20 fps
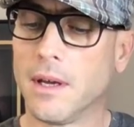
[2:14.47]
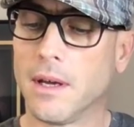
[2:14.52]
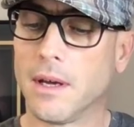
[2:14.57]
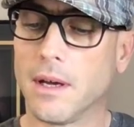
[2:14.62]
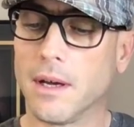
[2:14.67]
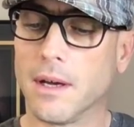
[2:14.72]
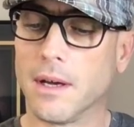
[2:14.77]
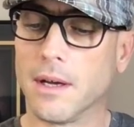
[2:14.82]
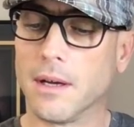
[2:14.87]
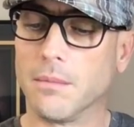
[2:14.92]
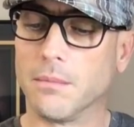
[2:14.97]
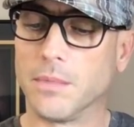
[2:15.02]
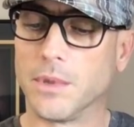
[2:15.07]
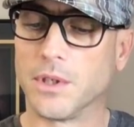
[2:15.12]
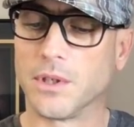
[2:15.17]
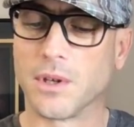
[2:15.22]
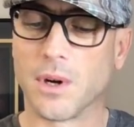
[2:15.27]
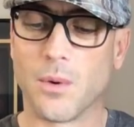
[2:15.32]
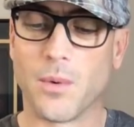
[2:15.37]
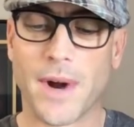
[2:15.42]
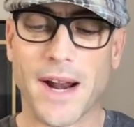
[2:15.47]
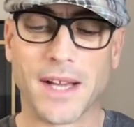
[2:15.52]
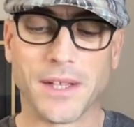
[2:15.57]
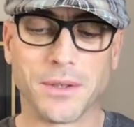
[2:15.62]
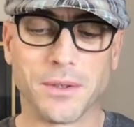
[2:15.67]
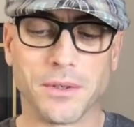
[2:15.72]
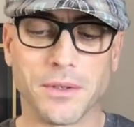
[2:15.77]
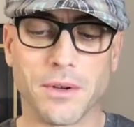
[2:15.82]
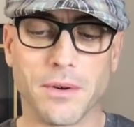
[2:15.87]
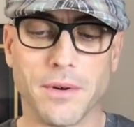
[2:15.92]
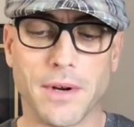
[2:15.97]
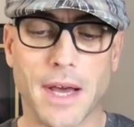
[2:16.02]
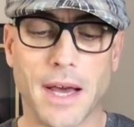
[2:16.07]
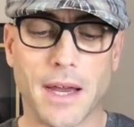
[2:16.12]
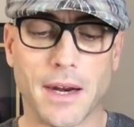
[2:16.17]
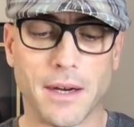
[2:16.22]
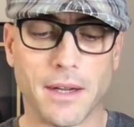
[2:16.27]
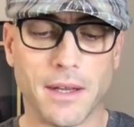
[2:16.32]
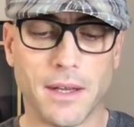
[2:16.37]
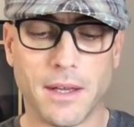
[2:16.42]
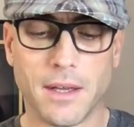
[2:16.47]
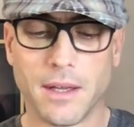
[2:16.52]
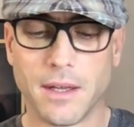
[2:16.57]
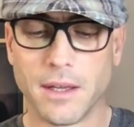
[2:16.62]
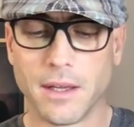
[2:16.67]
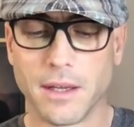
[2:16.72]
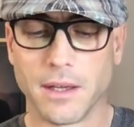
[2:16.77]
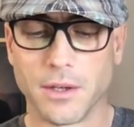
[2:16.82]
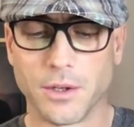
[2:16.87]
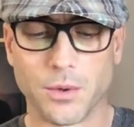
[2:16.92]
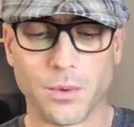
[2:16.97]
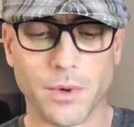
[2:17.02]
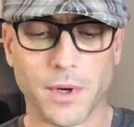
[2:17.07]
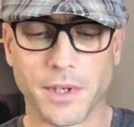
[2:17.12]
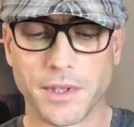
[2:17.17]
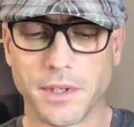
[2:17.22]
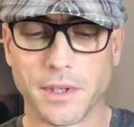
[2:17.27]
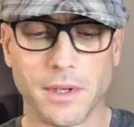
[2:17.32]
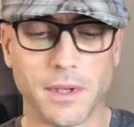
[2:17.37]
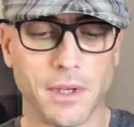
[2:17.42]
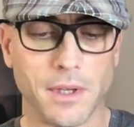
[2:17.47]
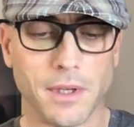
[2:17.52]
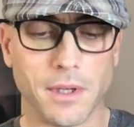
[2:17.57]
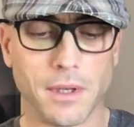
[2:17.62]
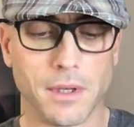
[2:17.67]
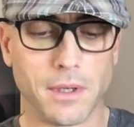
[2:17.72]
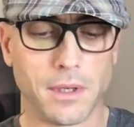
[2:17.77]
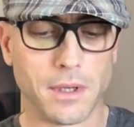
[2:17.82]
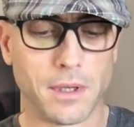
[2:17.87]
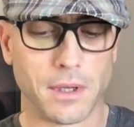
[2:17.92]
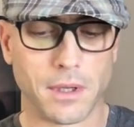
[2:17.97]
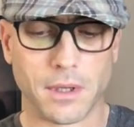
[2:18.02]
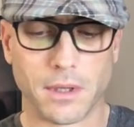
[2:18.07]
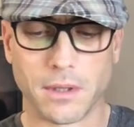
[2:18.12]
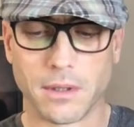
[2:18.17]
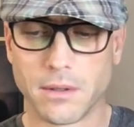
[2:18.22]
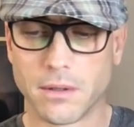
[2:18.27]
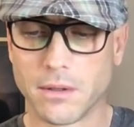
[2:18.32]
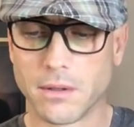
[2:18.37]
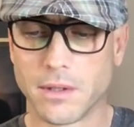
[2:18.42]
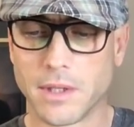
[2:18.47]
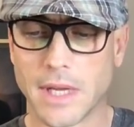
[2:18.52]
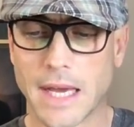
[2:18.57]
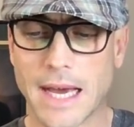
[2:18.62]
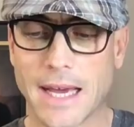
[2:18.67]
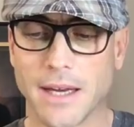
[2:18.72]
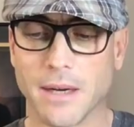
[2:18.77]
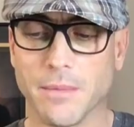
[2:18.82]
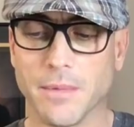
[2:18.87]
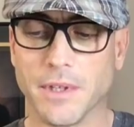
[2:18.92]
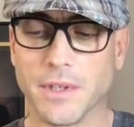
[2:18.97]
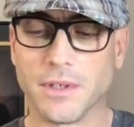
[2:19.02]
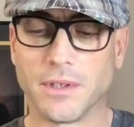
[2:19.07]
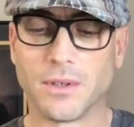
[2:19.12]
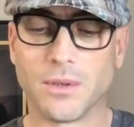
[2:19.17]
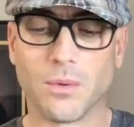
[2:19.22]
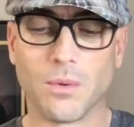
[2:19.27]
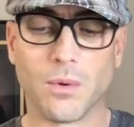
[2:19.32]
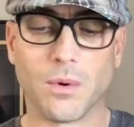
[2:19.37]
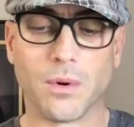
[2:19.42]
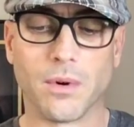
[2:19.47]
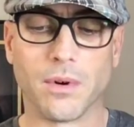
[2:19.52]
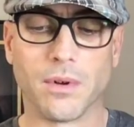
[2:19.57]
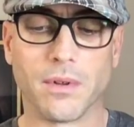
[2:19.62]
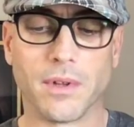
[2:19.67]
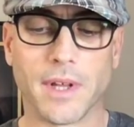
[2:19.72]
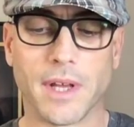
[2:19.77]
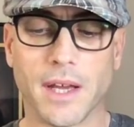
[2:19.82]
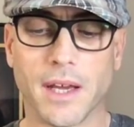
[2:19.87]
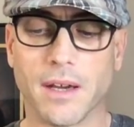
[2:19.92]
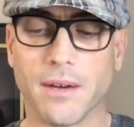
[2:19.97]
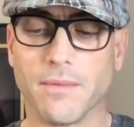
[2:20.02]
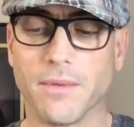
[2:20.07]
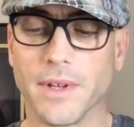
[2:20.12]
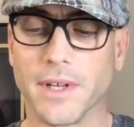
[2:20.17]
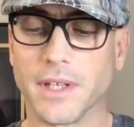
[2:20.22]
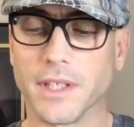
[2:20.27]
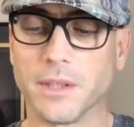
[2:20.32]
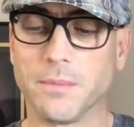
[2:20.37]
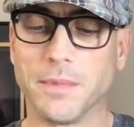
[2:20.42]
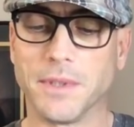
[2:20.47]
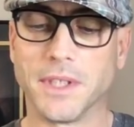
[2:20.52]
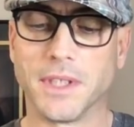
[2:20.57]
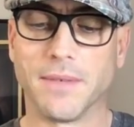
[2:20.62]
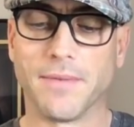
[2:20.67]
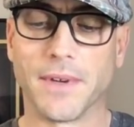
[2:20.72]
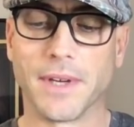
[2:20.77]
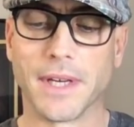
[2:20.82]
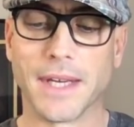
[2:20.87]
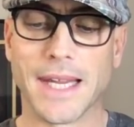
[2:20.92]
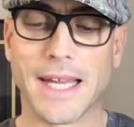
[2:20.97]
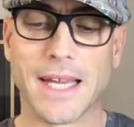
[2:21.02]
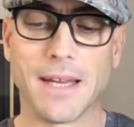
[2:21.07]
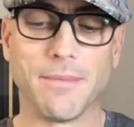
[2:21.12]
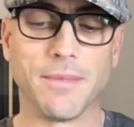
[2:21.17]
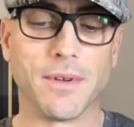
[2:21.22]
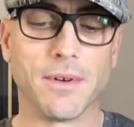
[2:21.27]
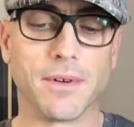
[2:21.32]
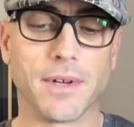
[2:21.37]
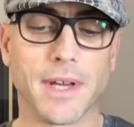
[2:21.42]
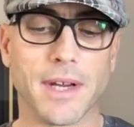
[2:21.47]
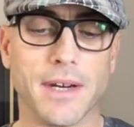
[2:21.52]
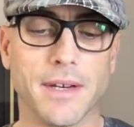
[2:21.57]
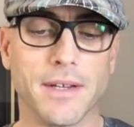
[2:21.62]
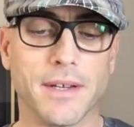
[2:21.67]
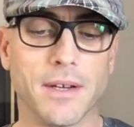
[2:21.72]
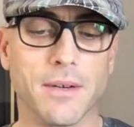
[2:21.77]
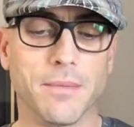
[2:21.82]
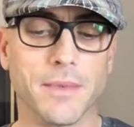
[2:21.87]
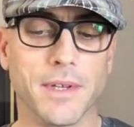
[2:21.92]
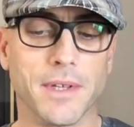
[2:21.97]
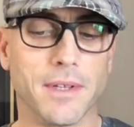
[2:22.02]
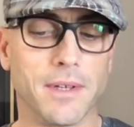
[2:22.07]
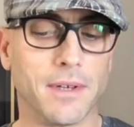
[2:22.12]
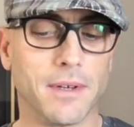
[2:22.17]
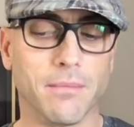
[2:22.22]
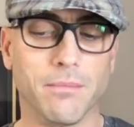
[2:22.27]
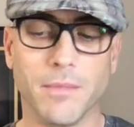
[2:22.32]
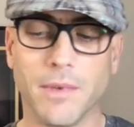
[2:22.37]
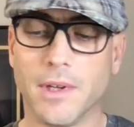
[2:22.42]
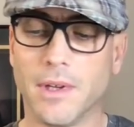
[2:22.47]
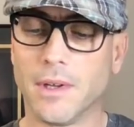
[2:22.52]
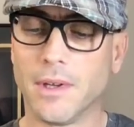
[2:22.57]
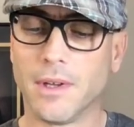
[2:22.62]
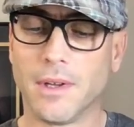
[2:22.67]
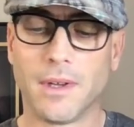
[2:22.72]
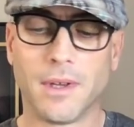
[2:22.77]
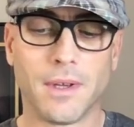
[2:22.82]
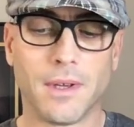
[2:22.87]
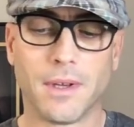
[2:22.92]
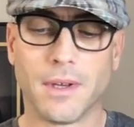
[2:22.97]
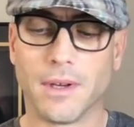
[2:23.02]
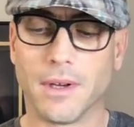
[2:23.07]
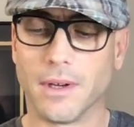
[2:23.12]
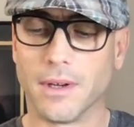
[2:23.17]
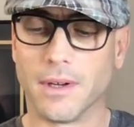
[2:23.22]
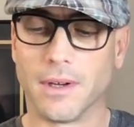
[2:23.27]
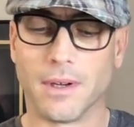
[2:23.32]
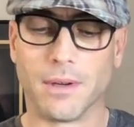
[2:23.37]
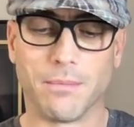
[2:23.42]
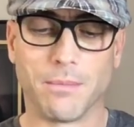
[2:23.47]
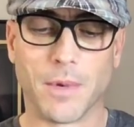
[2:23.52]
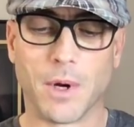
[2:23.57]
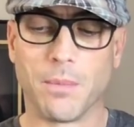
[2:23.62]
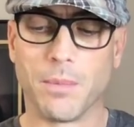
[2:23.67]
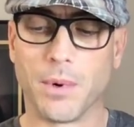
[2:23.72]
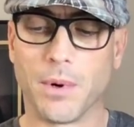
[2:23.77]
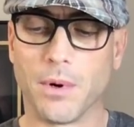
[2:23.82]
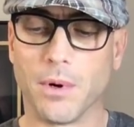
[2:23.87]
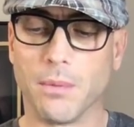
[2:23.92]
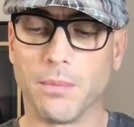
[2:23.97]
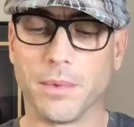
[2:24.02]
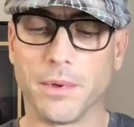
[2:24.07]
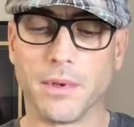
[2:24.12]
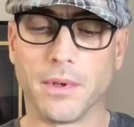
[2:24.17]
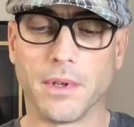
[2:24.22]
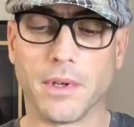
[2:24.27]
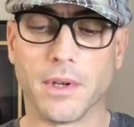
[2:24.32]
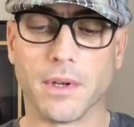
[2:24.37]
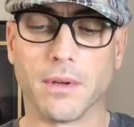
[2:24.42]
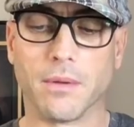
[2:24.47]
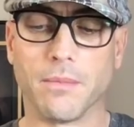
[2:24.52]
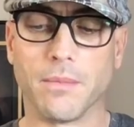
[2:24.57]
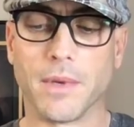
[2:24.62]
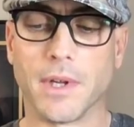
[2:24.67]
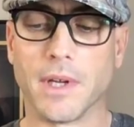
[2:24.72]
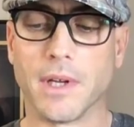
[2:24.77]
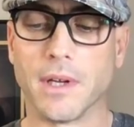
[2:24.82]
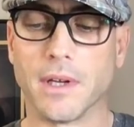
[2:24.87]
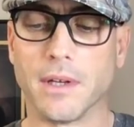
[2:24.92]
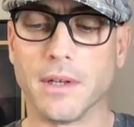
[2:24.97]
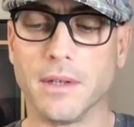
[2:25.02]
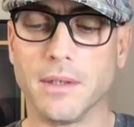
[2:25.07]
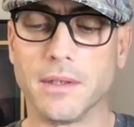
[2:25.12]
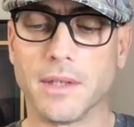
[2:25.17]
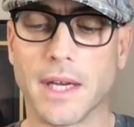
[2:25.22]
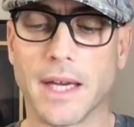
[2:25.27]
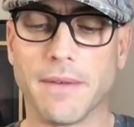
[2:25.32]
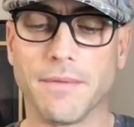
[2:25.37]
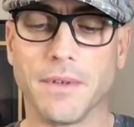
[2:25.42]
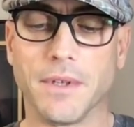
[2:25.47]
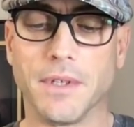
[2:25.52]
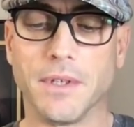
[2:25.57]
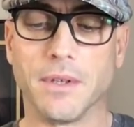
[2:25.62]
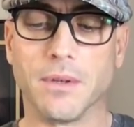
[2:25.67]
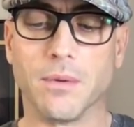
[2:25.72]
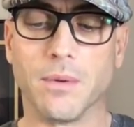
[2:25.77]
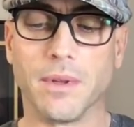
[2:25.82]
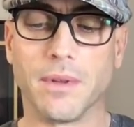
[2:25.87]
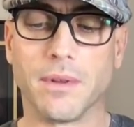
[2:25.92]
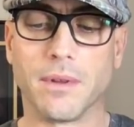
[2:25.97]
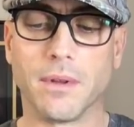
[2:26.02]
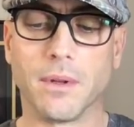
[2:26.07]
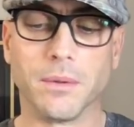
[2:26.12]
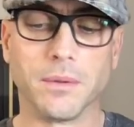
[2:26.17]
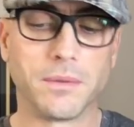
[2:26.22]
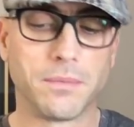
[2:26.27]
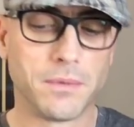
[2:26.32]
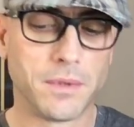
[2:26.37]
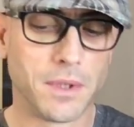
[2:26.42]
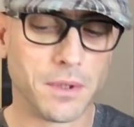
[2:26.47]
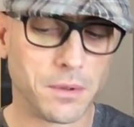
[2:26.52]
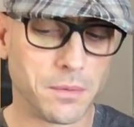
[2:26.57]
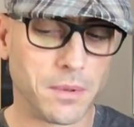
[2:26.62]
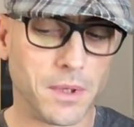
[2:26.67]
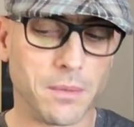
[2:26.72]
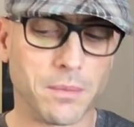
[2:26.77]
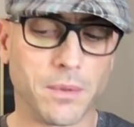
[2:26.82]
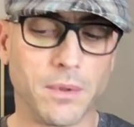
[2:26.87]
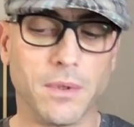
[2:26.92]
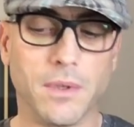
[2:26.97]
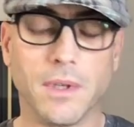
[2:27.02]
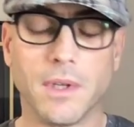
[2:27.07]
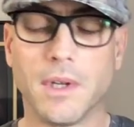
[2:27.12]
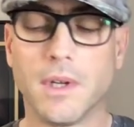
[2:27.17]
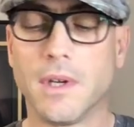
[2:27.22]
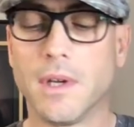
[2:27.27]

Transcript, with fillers: um, just harassers. They're not interested in uh, the item in the store. They have like a specific name that'll kind of tell me they're um, a perp, you know, and I have to deal with those those people